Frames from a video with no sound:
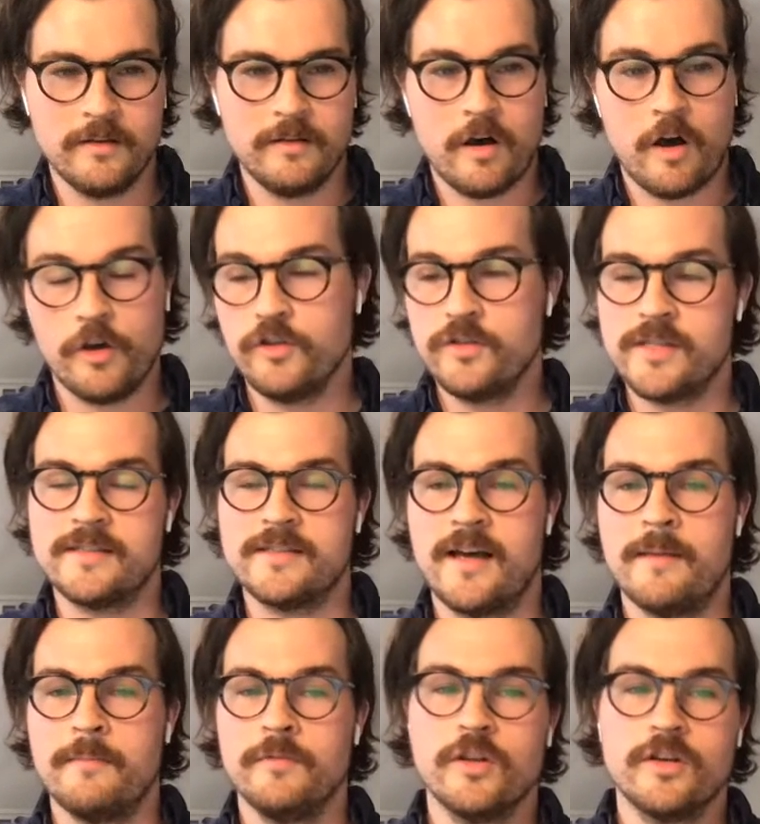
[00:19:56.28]
I'll use that
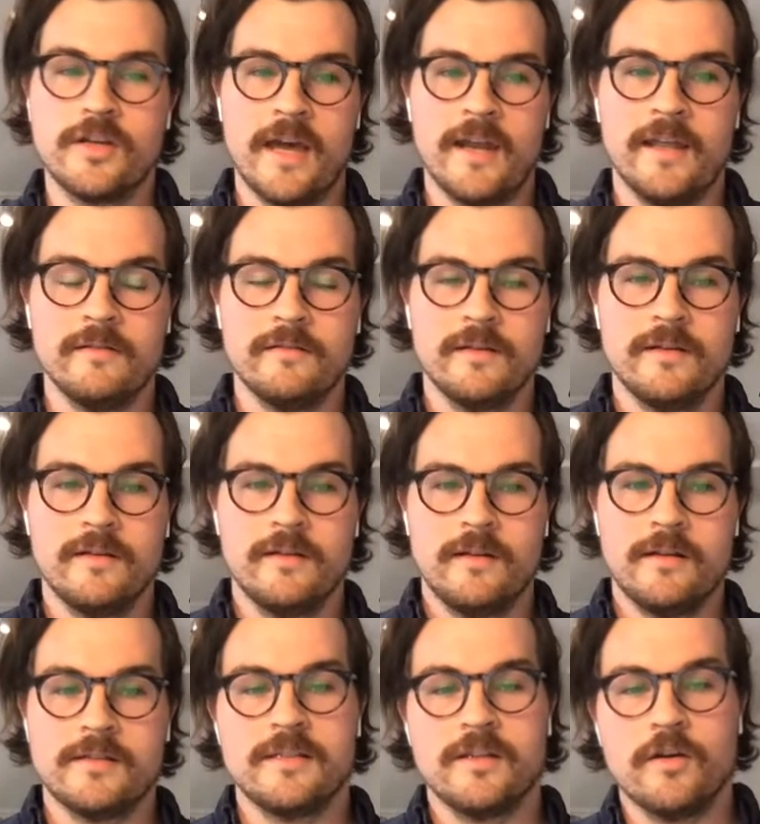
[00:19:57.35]
time, look at it,
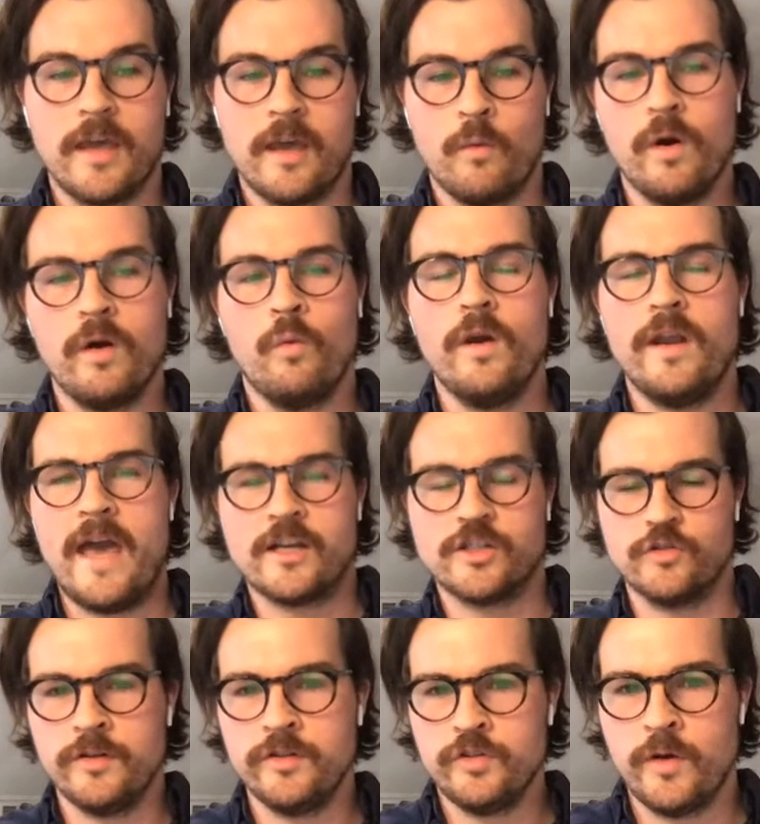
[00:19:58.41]
and see, okay, what what
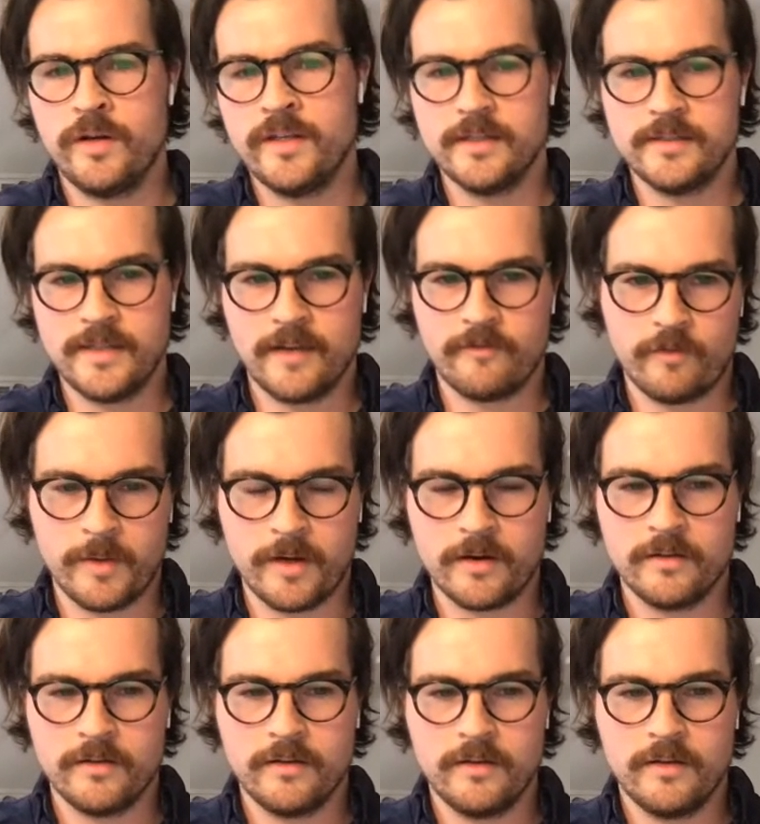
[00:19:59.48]
action do I need to take from here?
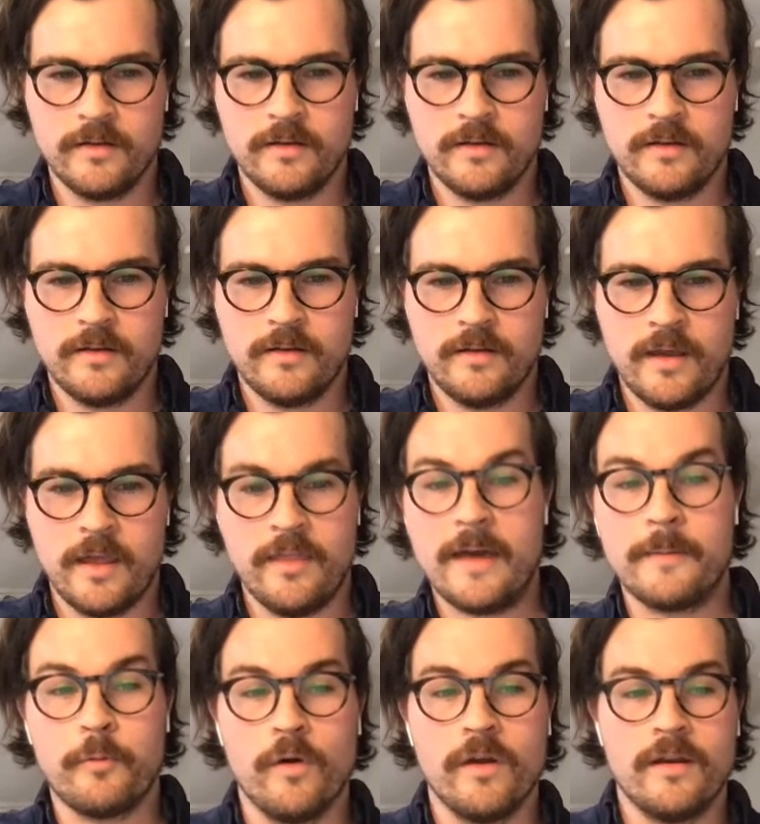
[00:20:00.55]
At
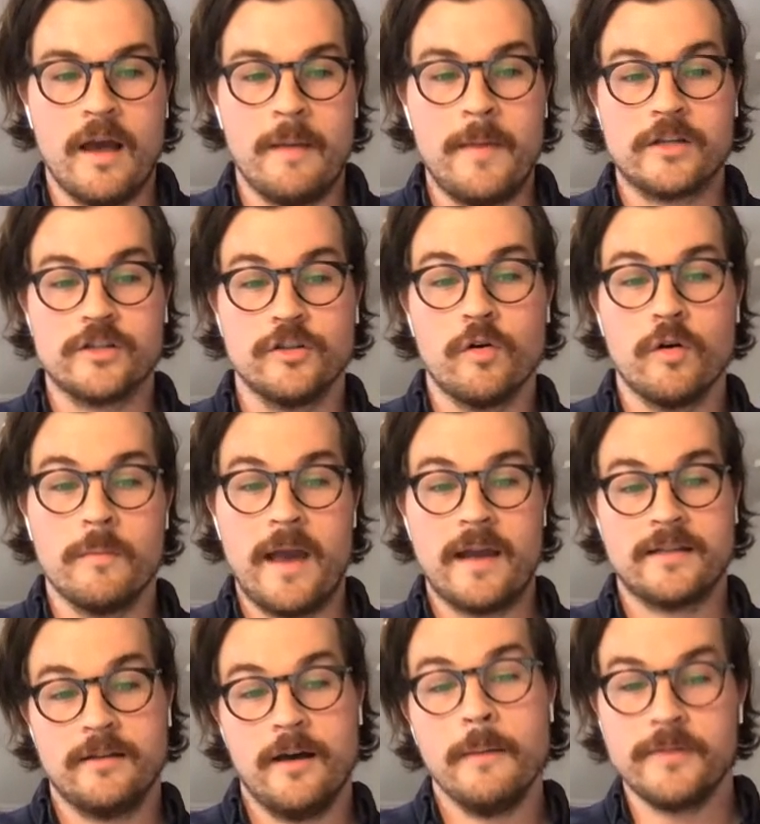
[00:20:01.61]
that point, I'm actually going back
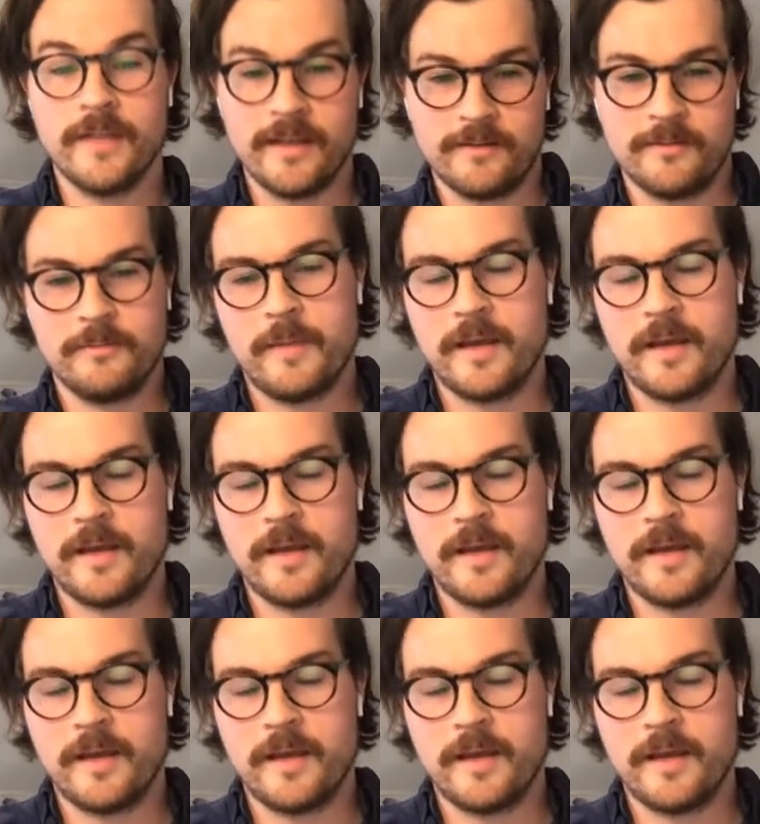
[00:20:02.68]
to update my